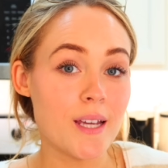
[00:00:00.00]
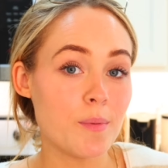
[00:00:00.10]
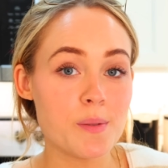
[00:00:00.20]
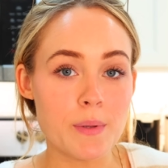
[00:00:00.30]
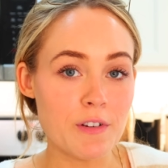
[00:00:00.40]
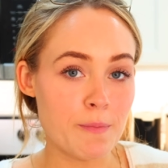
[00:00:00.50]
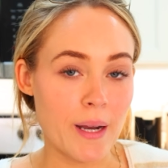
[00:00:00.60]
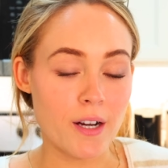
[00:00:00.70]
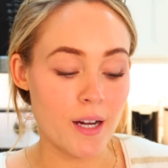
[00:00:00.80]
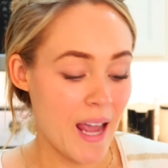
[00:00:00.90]
tablespoon of
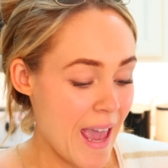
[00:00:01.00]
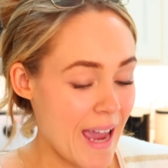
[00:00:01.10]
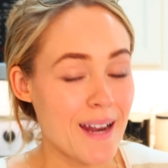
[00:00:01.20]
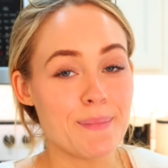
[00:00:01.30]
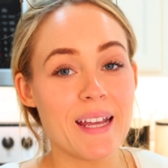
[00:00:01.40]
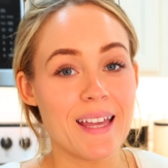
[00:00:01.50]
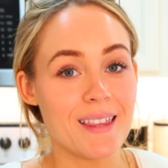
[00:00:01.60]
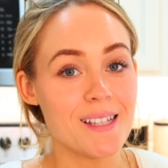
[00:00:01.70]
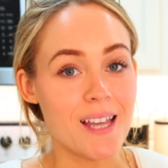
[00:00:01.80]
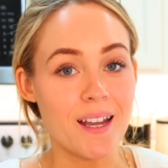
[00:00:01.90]
butter, and I'm gonna get
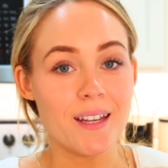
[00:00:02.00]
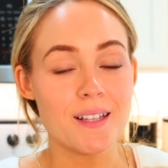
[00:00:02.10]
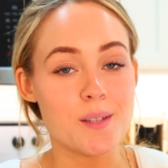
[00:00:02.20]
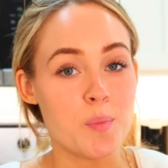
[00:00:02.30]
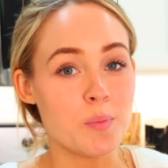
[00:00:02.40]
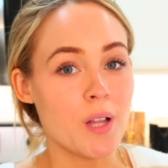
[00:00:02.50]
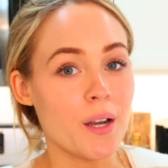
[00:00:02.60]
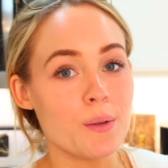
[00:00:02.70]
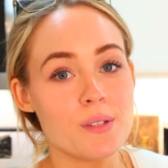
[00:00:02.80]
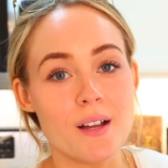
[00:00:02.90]
these onions and
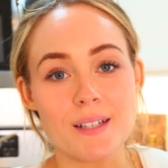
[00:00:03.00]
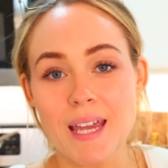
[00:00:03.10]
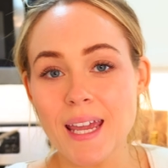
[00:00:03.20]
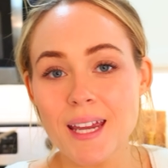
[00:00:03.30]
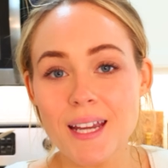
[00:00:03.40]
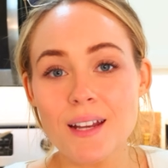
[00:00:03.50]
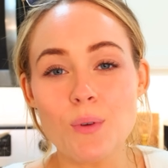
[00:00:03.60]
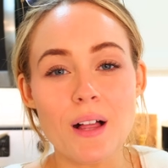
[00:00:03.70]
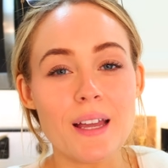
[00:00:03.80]
poblano sauteing,